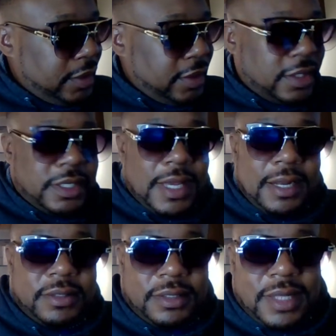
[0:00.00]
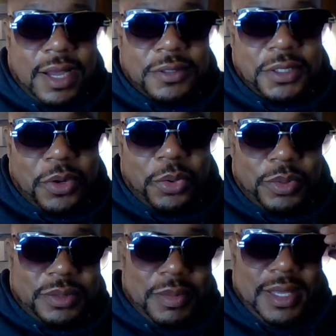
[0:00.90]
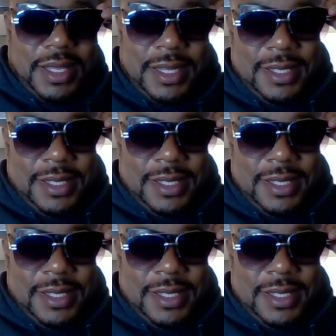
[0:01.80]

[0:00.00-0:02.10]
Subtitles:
Shout out to Thousand Oaks, man.